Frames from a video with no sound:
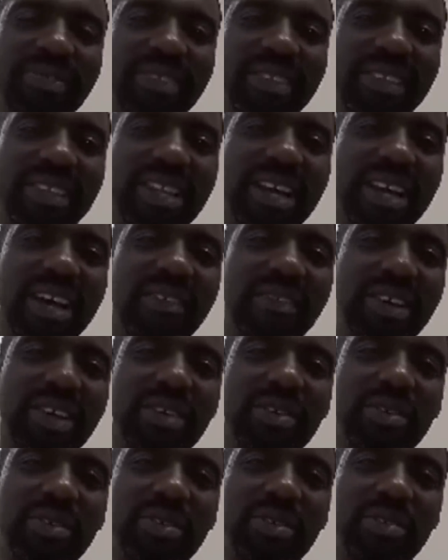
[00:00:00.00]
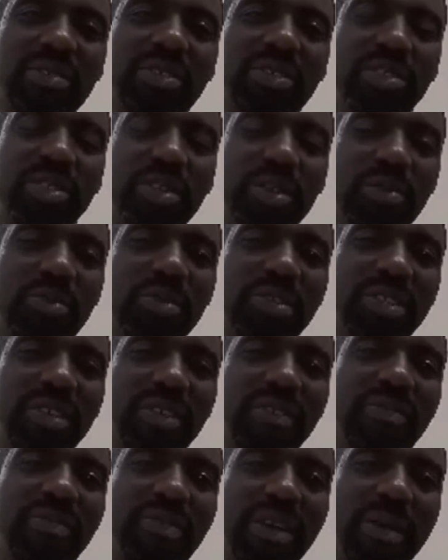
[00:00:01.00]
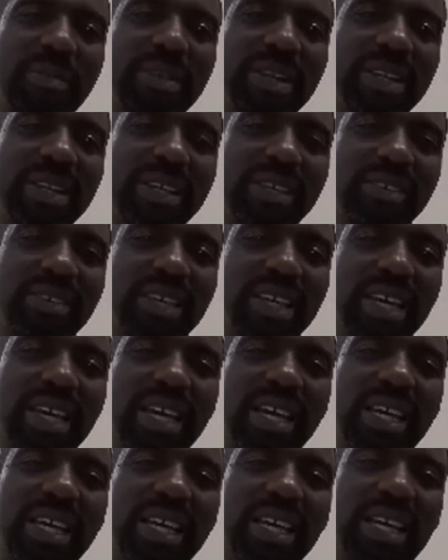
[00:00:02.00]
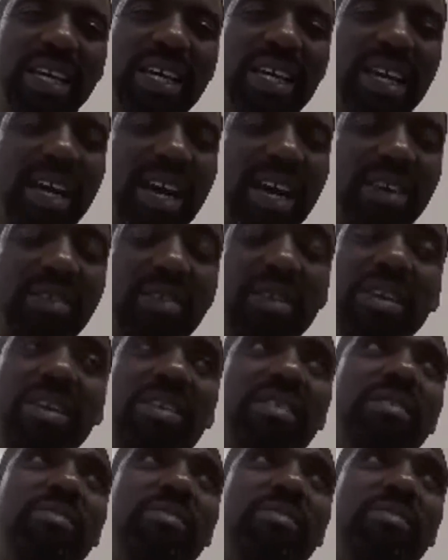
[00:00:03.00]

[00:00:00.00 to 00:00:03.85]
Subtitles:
never you joke with your family, okay? I know a lot